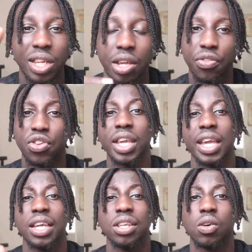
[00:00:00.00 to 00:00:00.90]
if you
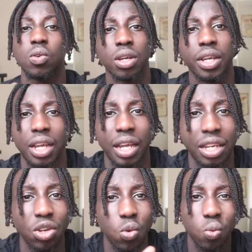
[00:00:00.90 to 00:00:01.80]
can though.
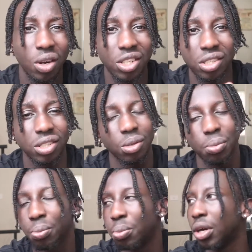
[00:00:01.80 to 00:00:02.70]
No rush,
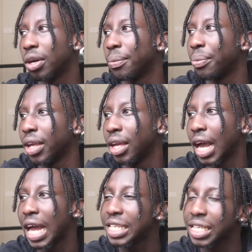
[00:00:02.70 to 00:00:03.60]
but
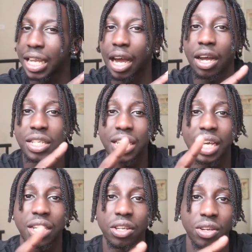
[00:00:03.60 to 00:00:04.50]
I
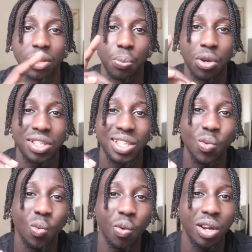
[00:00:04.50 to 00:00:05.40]
started
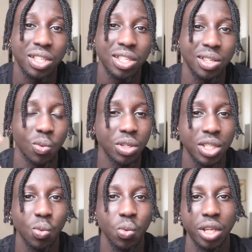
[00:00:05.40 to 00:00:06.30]
posting once
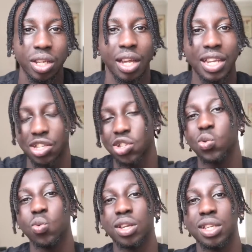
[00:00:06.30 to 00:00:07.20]
a week and it
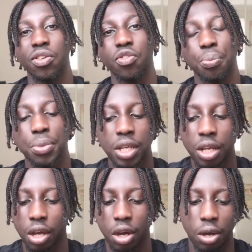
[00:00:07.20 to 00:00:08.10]
still worked out for me.
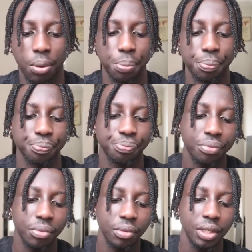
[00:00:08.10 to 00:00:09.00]

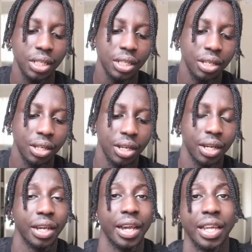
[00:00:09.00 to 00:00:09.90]

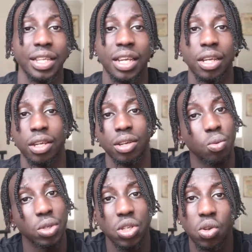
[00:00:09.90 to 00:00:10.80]
And yeah,
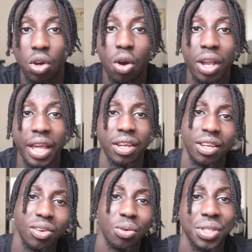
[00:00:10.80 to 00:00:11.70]
I'm still going at it,
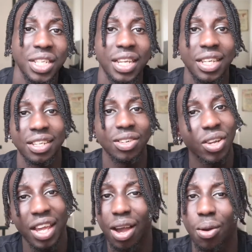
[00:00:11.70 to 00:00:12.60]
you know what I'm saying? No
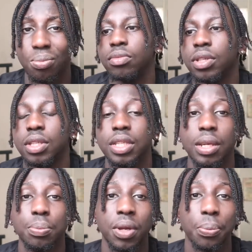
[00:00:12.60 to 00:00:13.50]
cap.
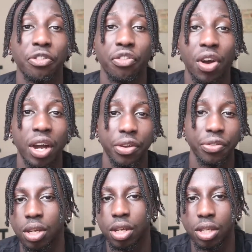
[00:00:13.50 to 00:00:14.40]
Tip number
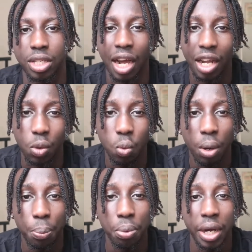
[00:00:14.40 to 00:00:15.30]
5, target
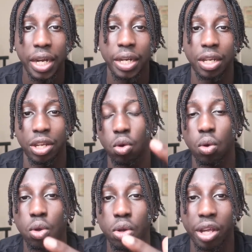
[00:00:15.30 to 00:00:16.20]
what brand
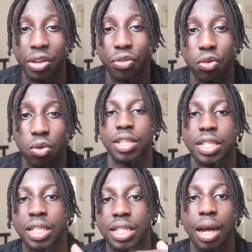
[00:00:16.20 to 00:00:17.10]
you're looking for.
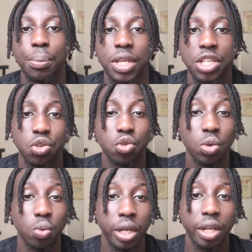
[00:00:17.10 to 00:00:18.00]
Since I'm a
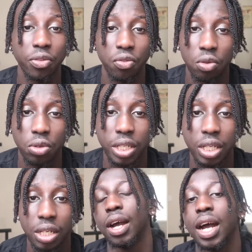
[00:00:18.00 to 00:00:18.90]
streetwear
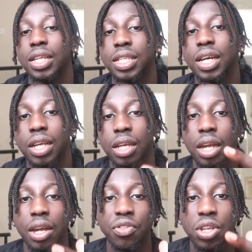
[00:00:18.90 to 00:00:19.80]
influencer, I target
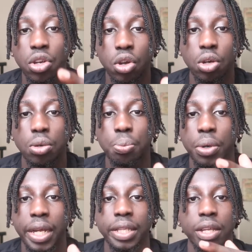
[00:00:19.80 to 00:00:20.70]
every known
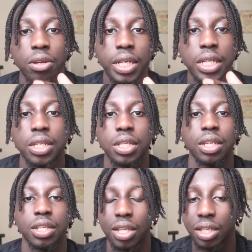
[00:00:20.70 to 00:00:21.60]
brand there is,
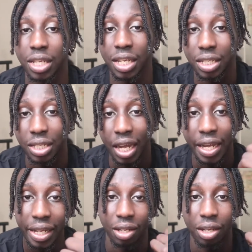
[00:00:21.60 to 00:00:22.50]
such as
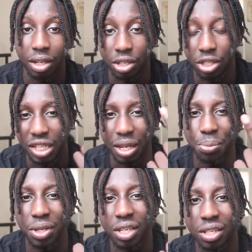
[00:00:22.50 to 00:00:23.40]
Nike,
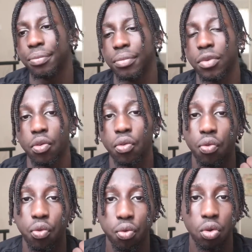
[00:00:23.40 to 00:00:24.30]
Champion,
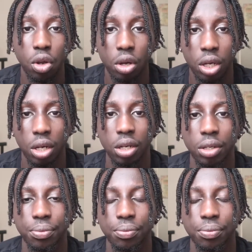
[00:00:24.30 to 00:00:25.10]
Foot Locker,